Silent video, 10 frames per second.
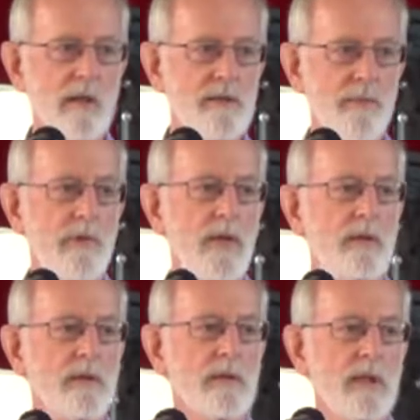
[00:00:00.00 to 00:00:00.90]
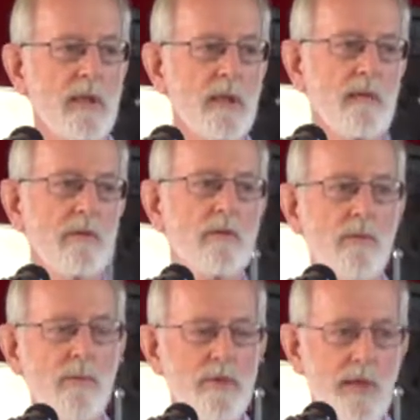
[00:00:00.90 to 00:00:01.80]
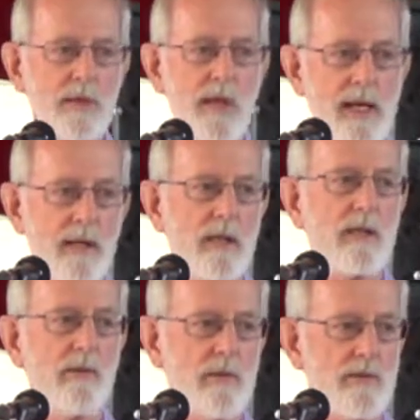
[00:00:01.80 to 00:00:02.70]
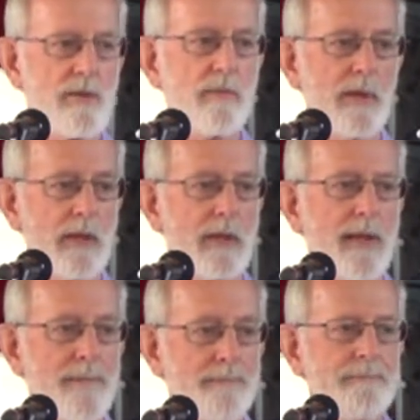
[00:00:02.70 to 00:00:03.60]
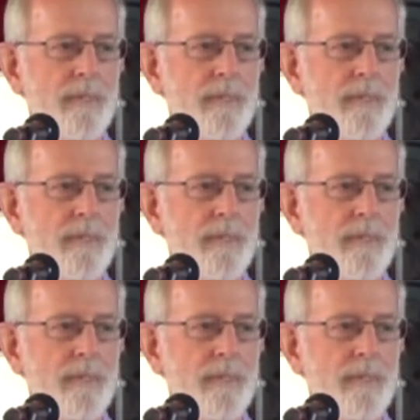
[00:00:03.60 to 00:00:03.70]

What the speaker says: in something to represent the candidate, they would do something like that.